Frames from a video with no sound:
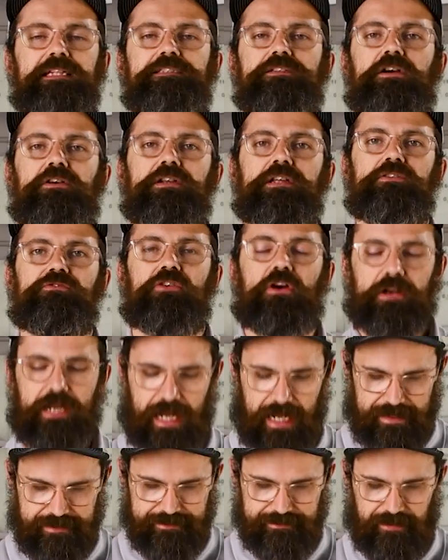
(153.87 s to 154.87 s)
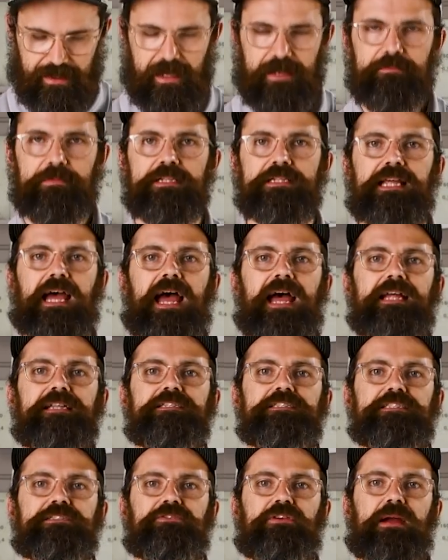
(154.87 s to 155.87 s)
This honing rod has diamond
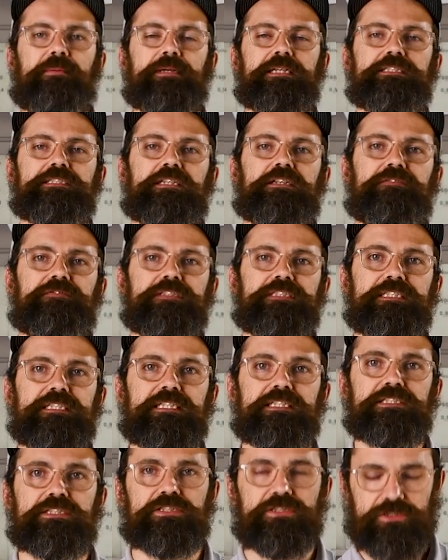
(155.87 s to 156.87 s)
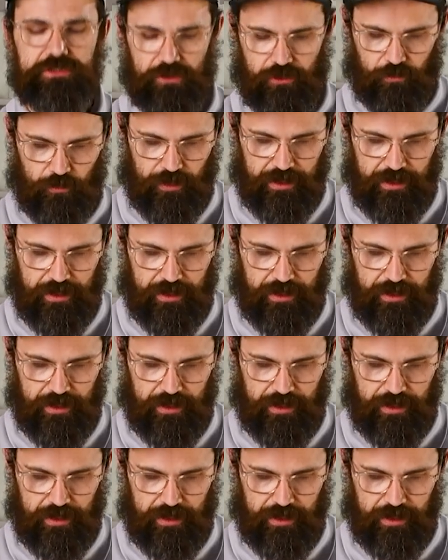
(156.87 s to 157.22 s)
and ceramic surfaces, so